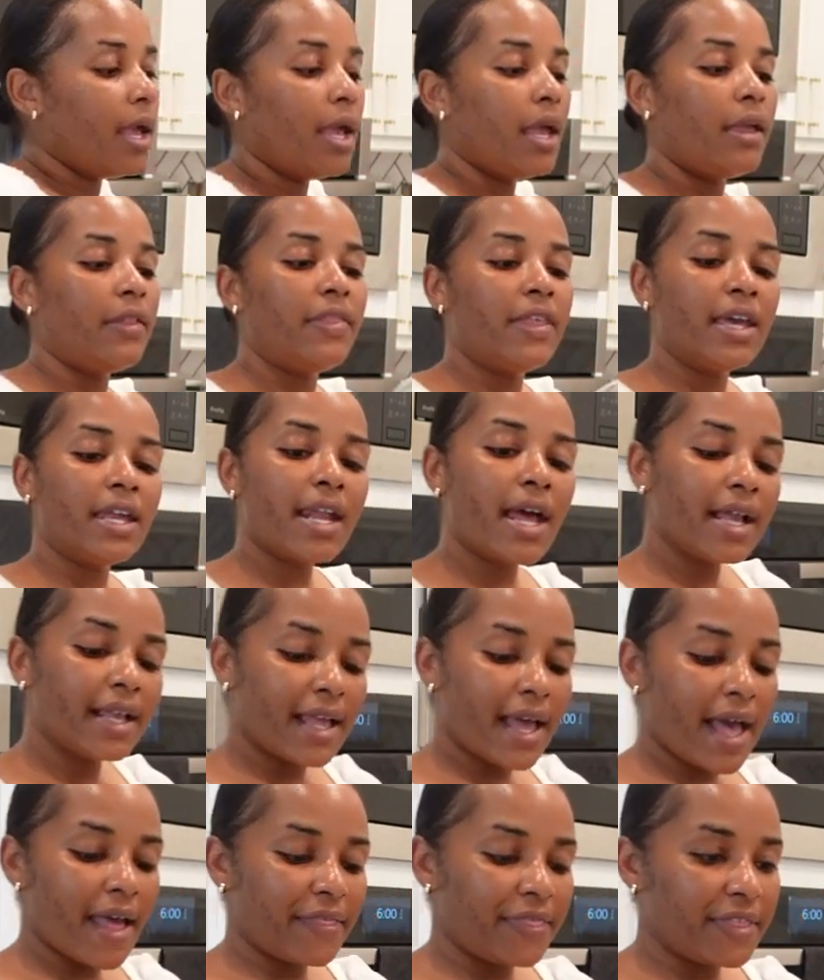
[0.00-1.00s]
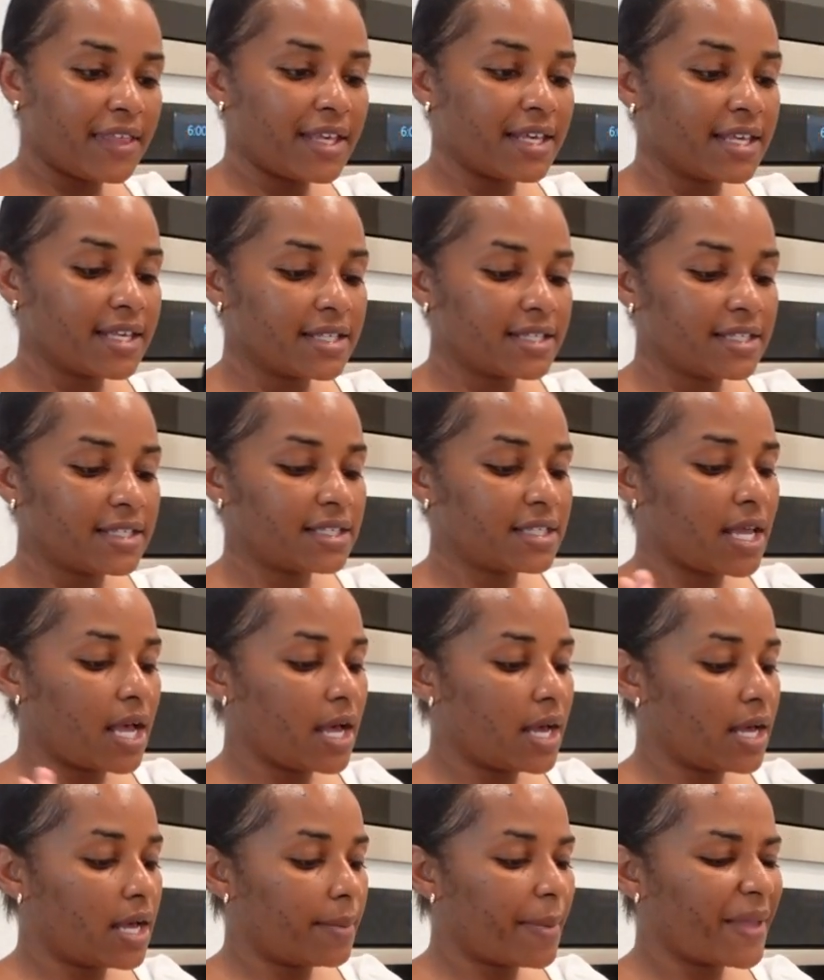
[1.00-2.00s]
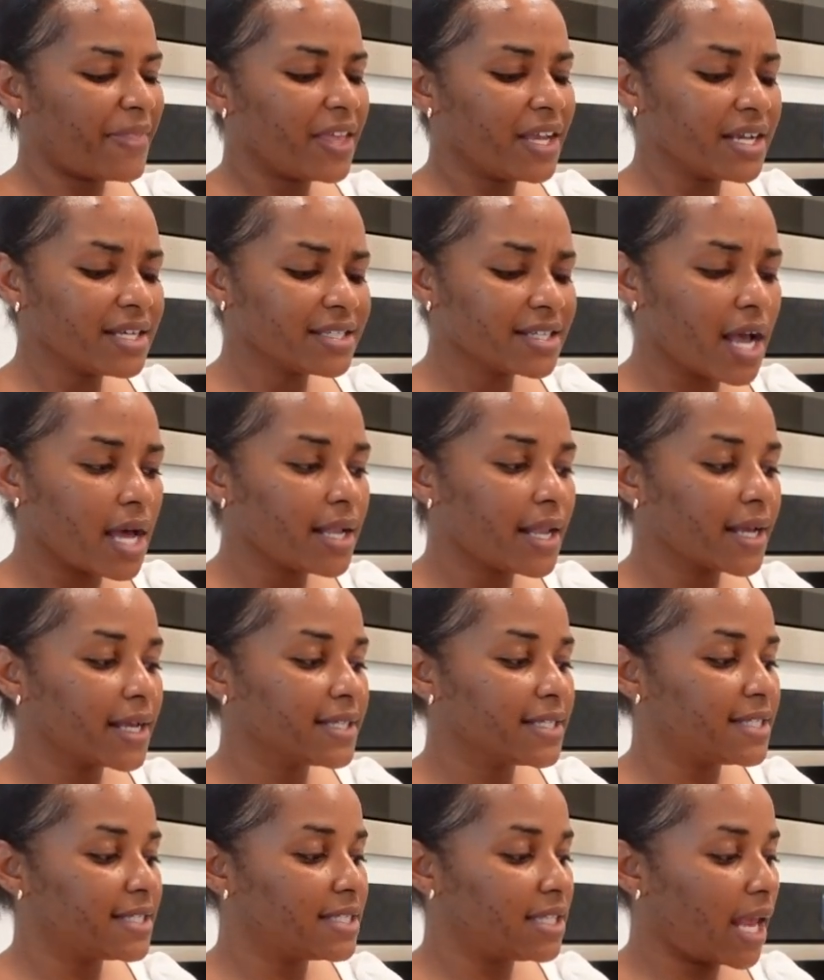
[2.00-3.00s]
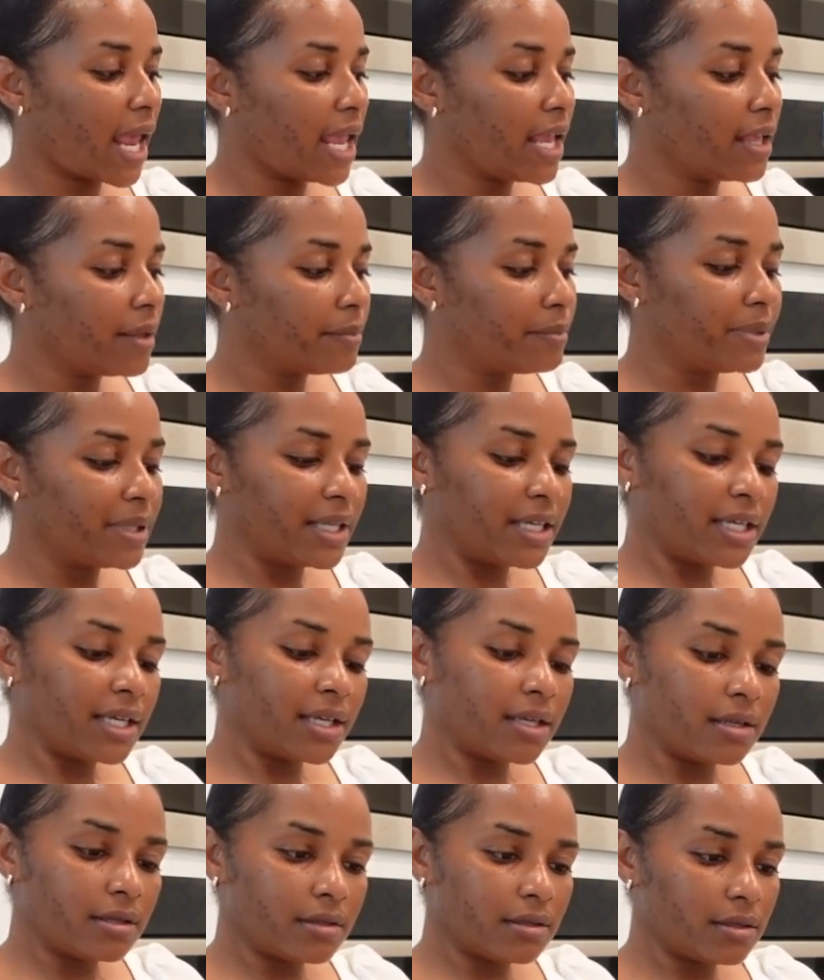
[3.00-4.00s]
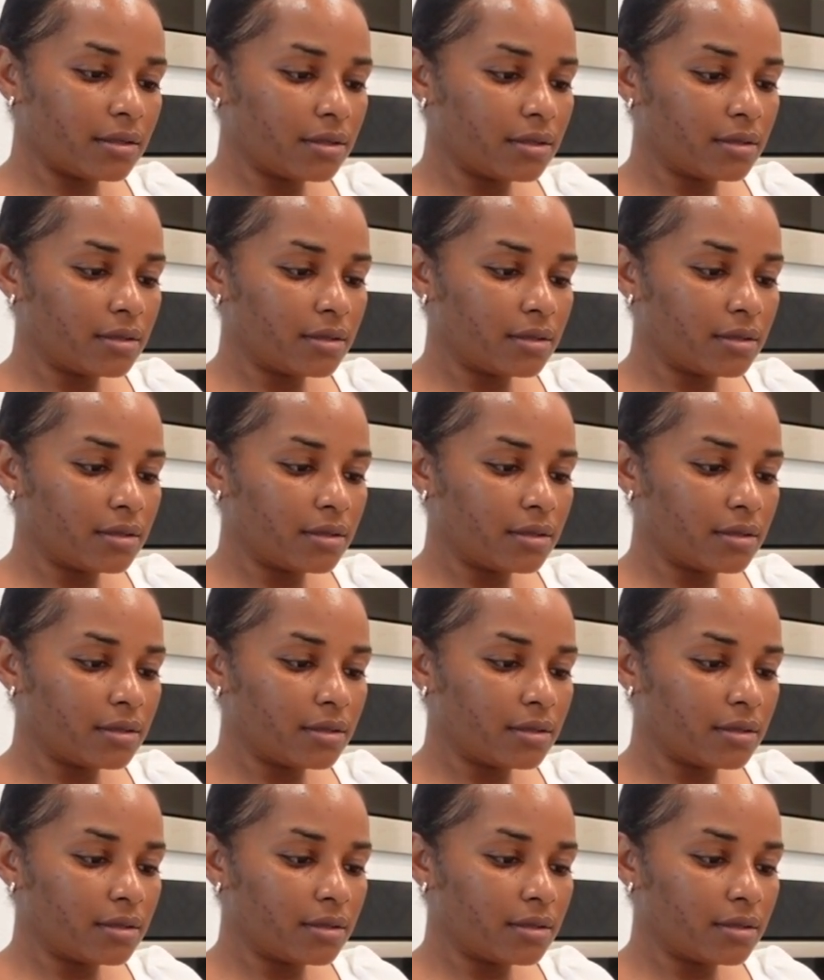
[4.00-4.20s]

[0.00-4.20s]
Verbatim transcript: and then I got this um, I think it's called like a steak blend